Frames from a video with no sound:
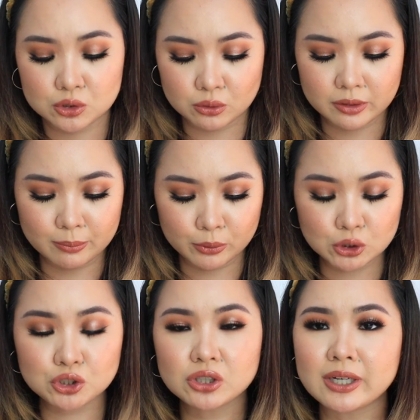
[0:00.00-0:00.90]
So the
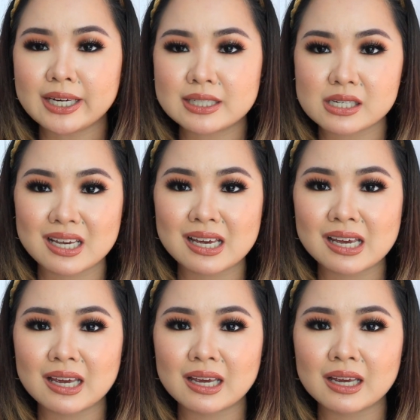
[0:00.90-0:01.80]

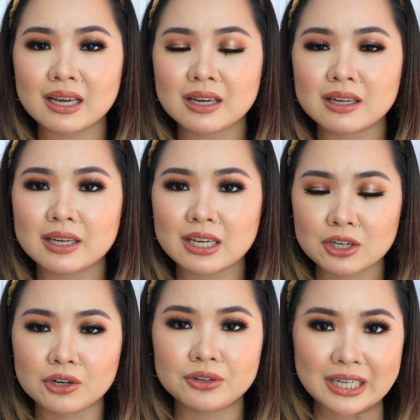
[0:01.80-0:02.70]
moisturizing
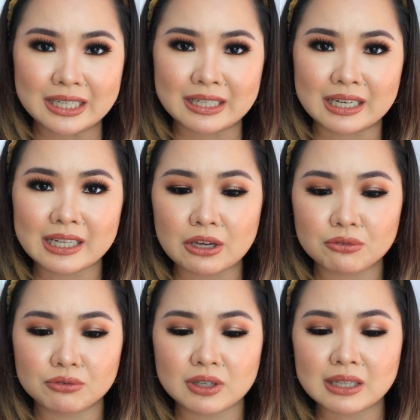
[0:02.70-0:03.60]
ingredient, I
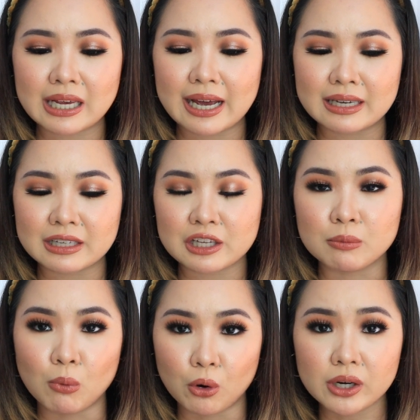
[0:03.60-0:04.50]
feel like I need
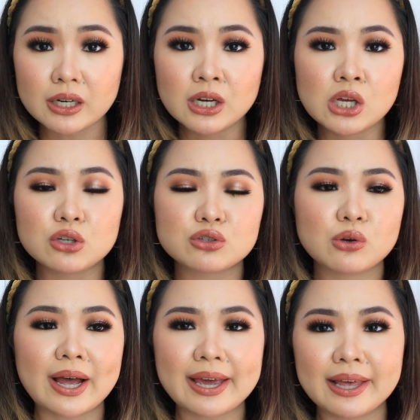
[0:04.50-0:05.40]
more.
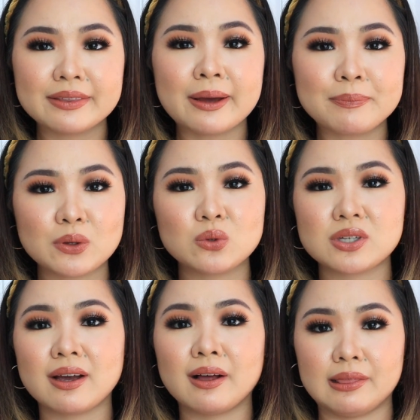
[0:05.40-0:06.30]
So I end up
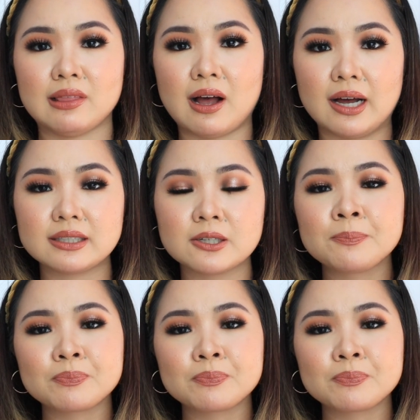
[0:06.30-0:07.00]
using a lot.